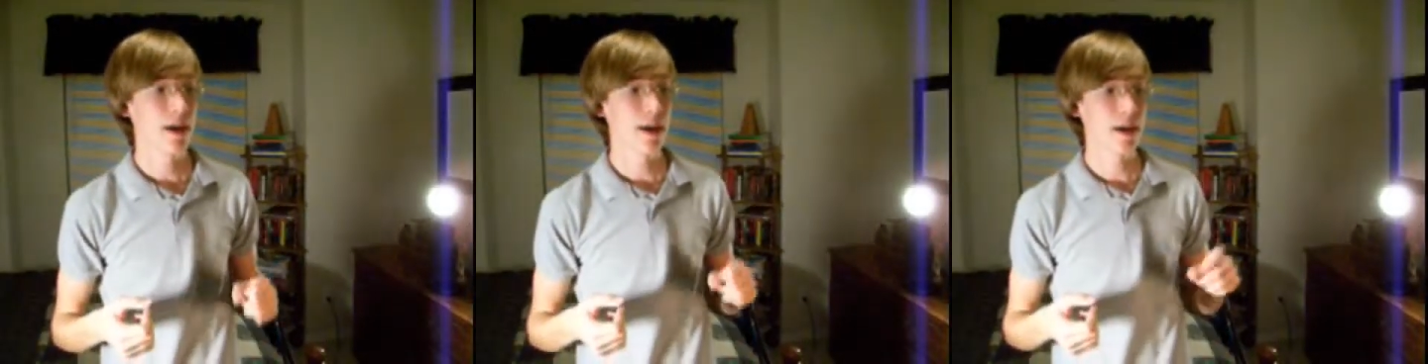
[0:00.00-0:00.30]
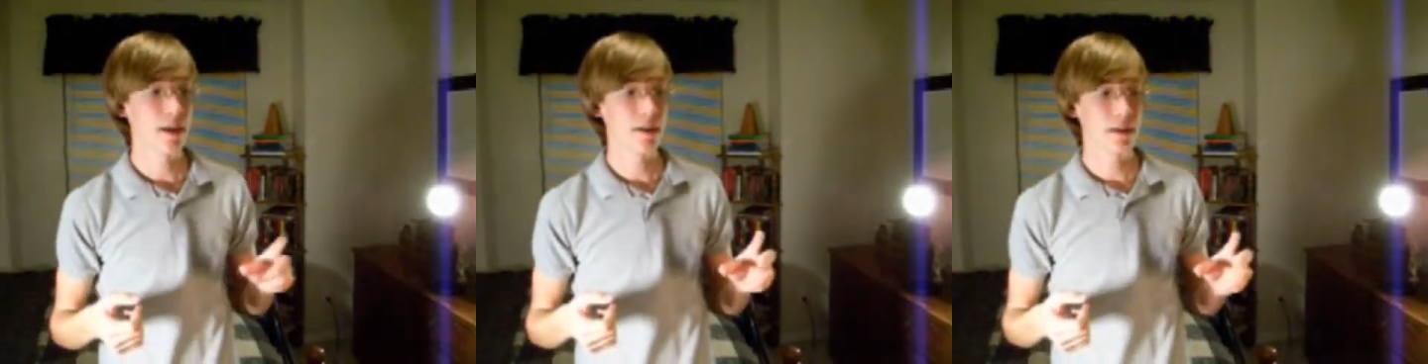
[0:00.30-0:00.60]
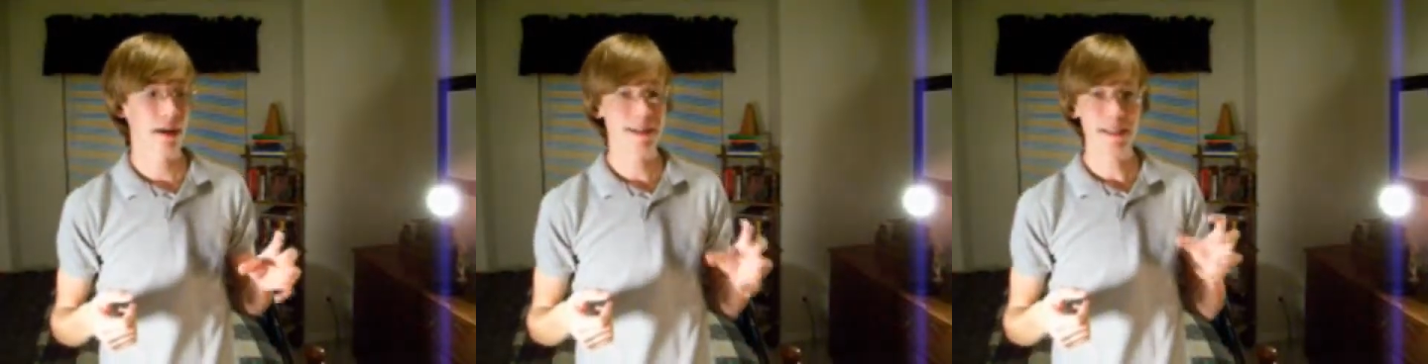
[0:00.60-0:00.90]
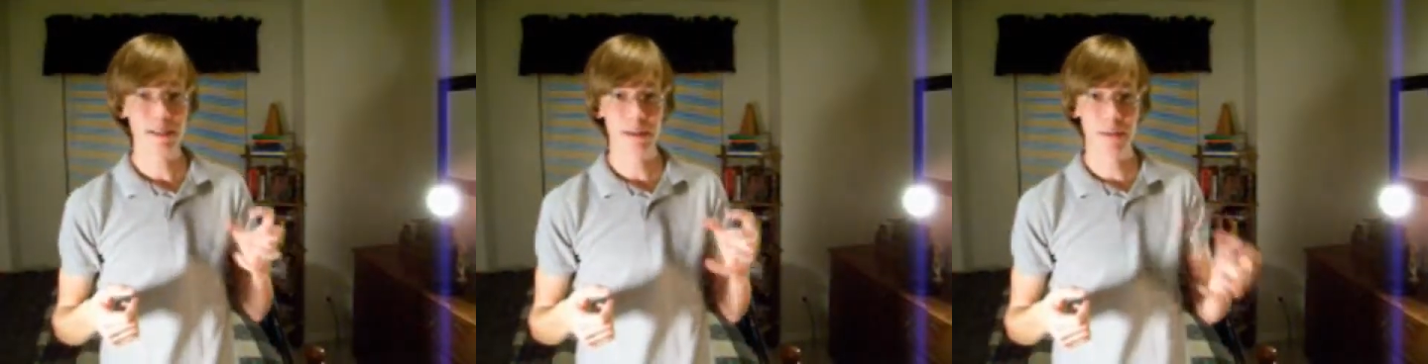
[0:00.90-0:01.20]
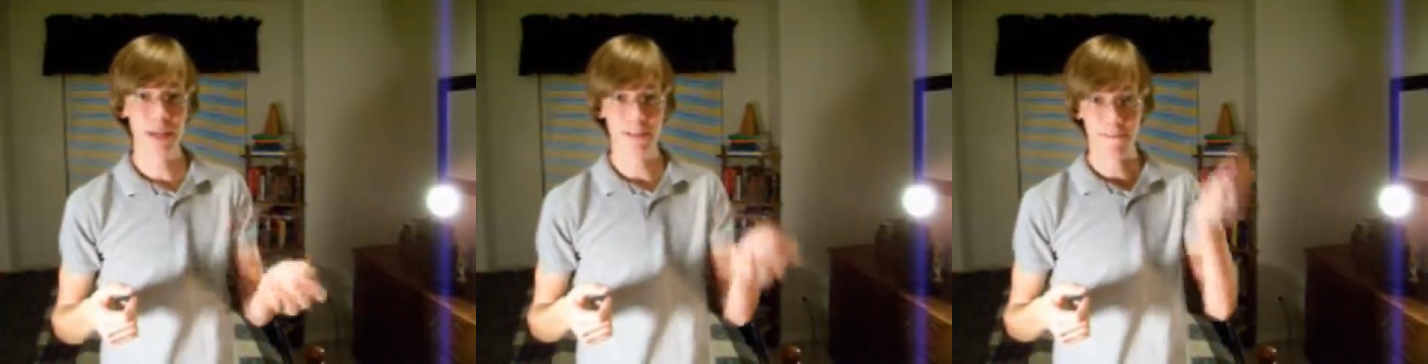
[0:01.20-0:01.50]
And I need
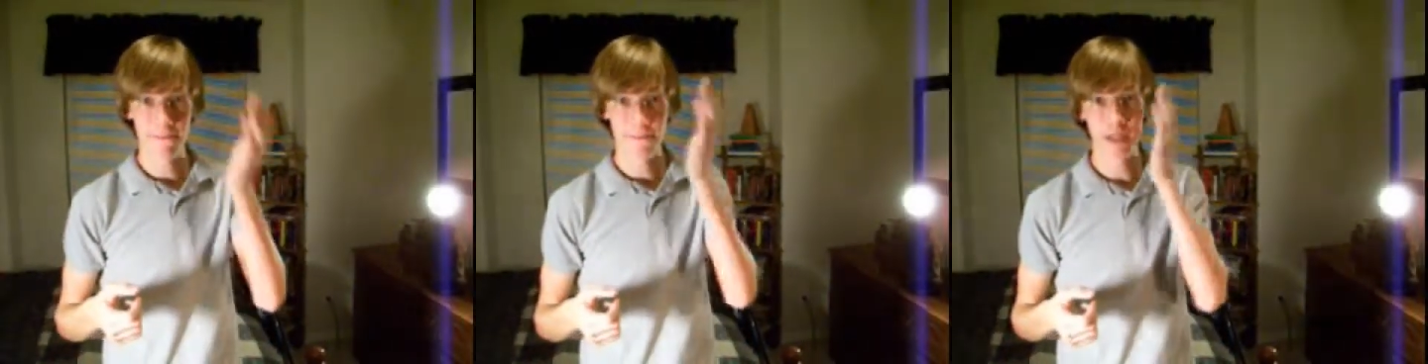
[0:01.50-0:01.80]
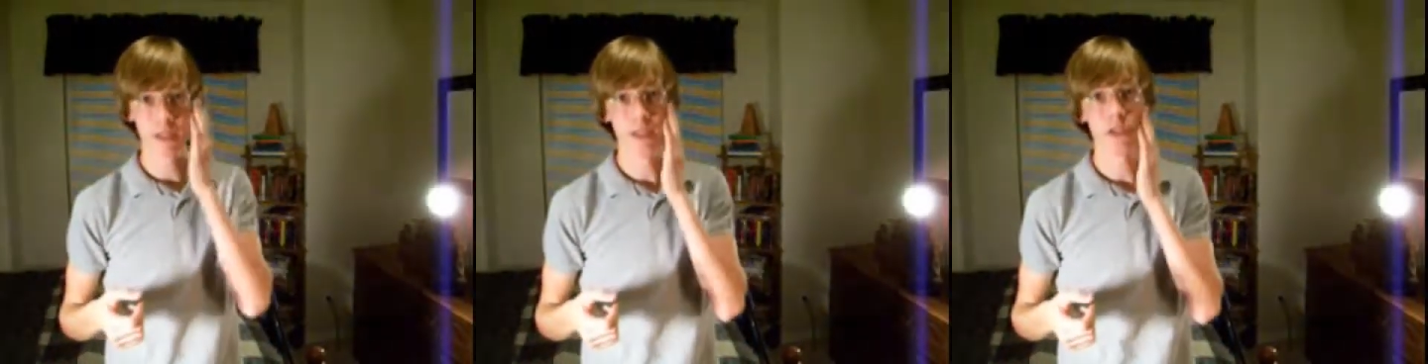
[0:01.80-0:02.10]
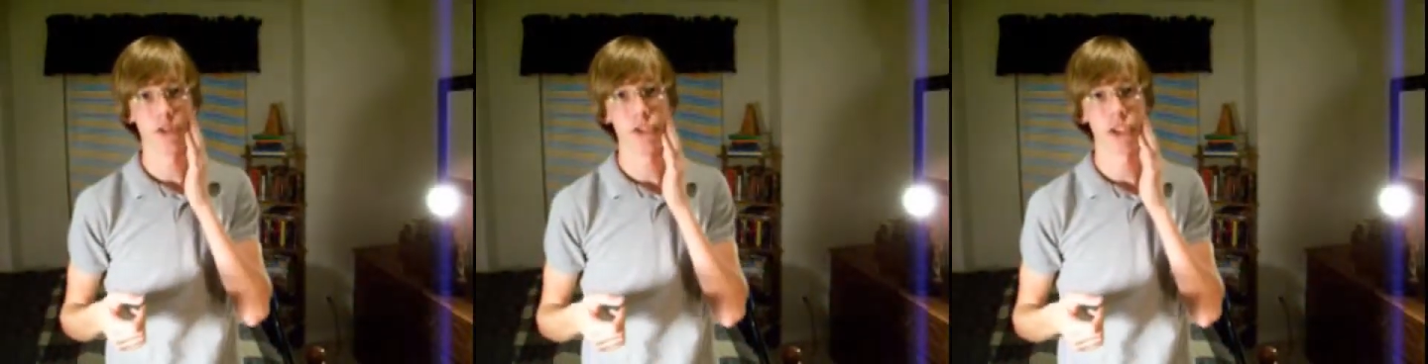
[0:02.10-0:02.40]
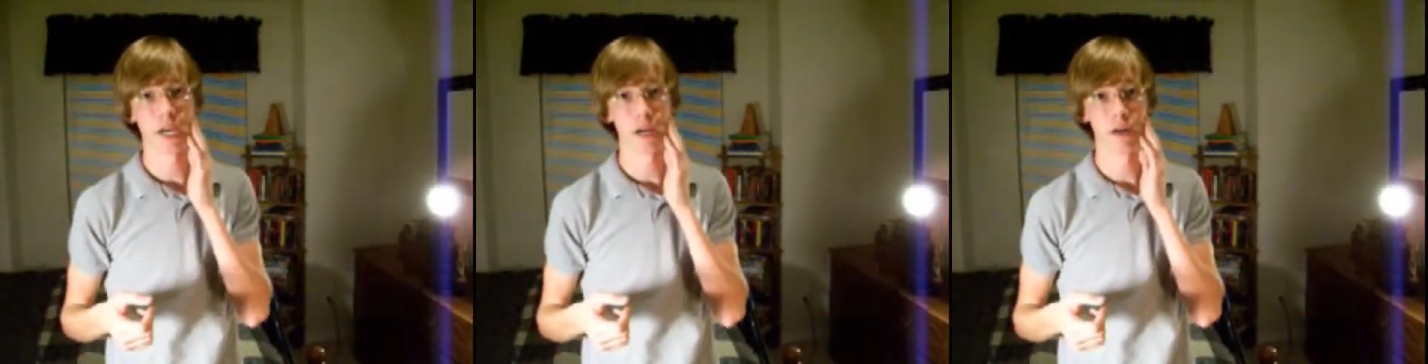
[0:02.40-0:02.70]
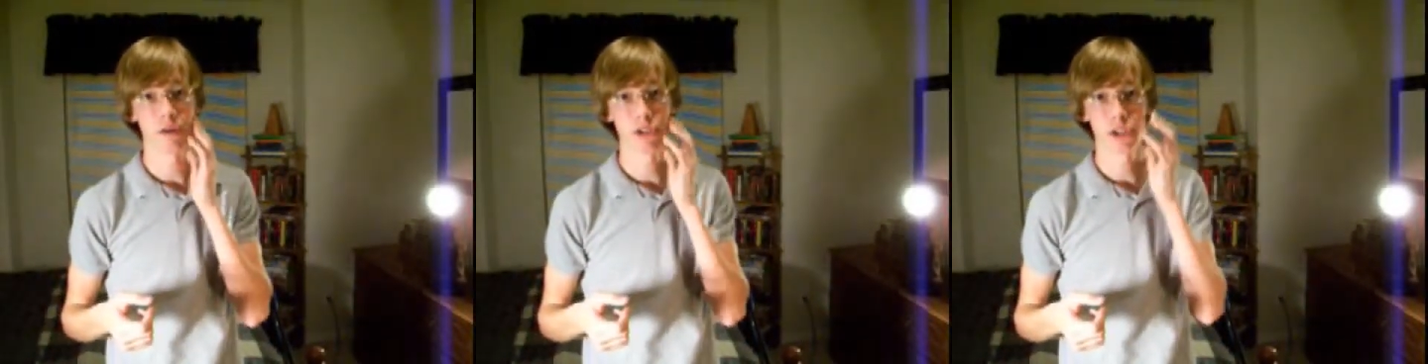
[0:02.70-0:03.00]
something to fill in those shadows,